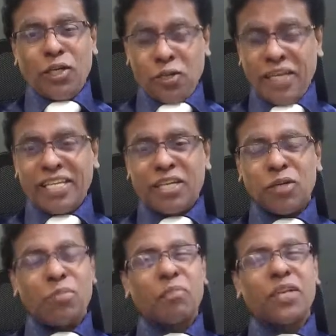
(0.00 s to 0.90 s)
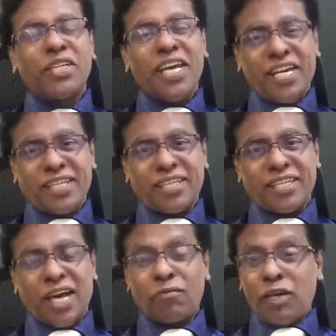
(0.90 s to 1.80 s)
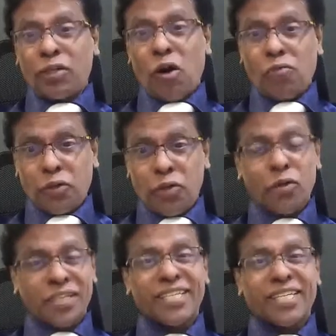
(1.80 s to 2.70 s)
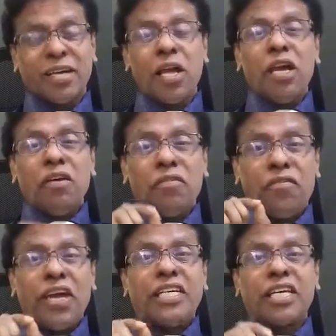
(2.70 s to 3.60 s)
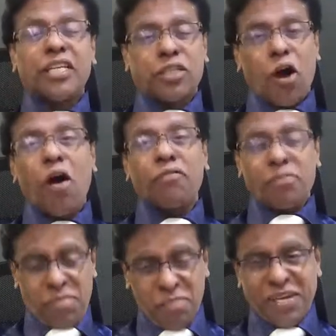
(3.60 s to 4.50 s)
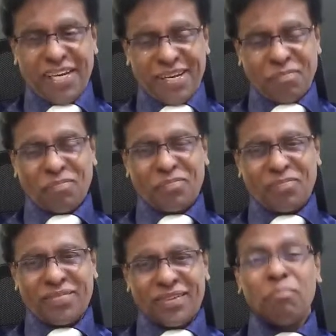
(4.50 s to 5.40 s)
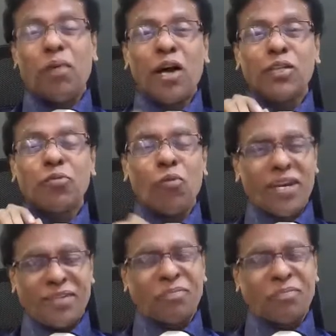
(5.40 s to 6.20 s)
Today, the tip of the day I would like to offer you is Facets of a Memory, Part 1.